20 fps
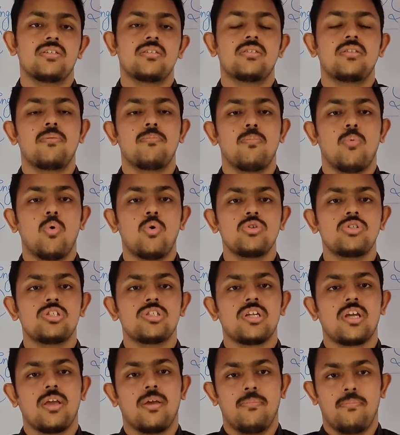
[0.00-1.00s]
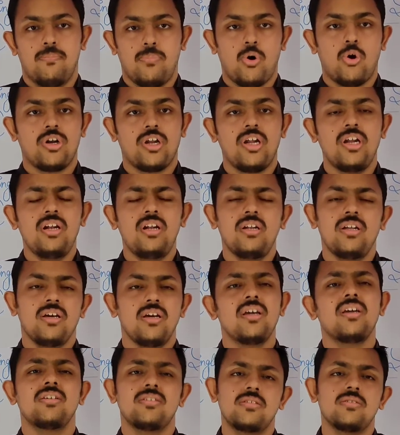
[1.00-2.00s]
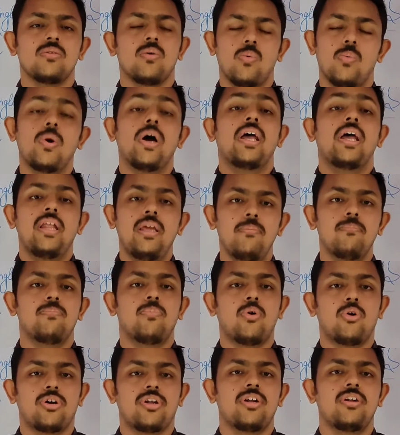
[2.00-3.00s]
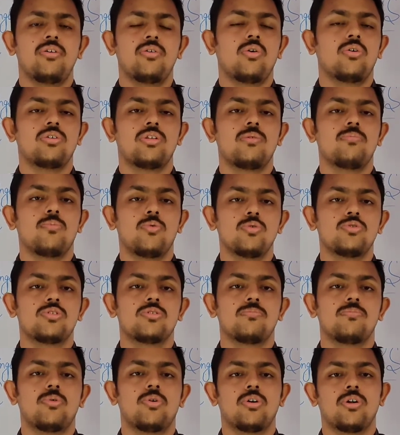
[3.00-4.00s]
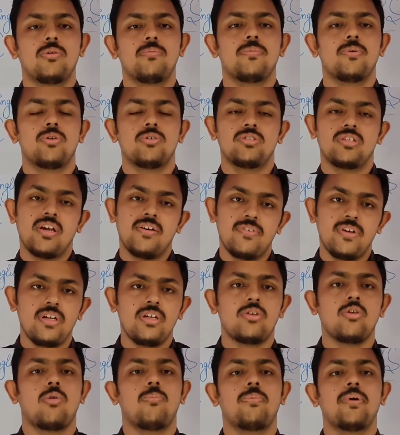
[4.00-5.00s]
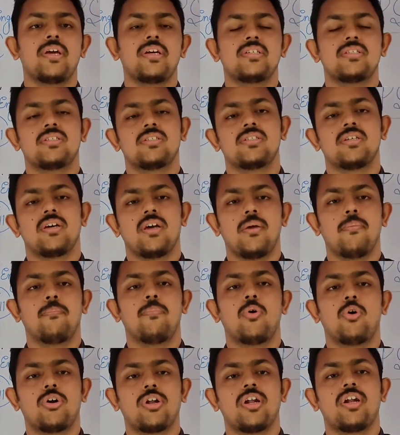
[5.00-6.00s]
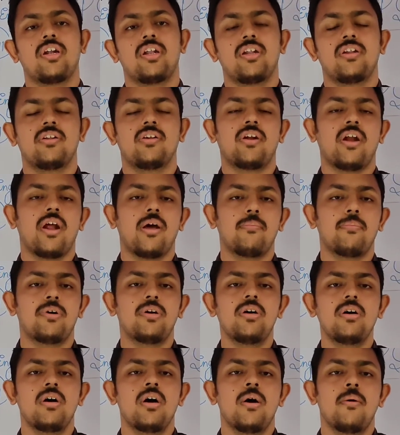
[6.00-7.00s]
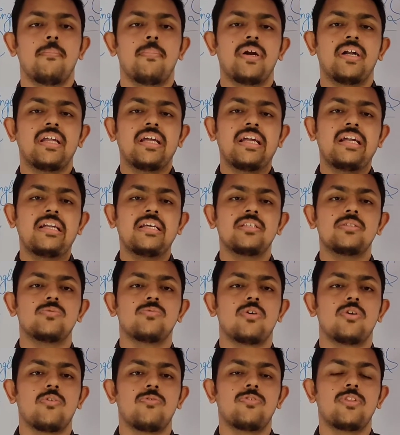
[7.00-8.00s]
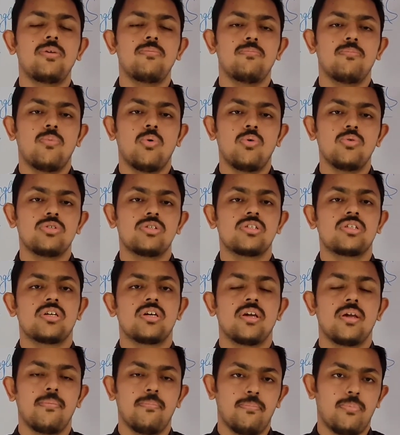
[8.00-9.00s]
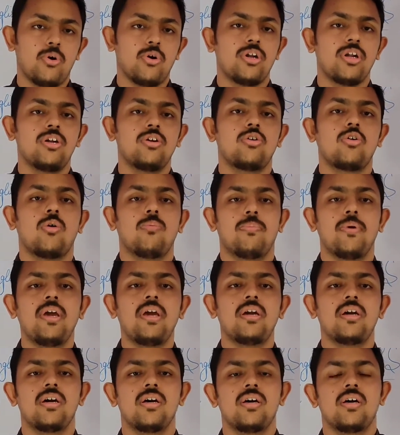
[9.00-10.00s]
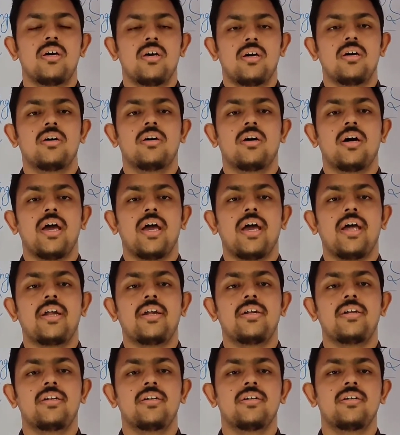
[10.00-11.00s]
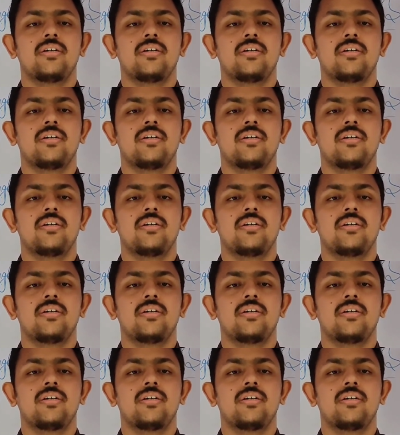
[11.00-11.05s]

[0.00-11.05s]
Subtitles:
the most important, is very important, not the most important, because every topic is important in grammar, but it is one of the most important topic and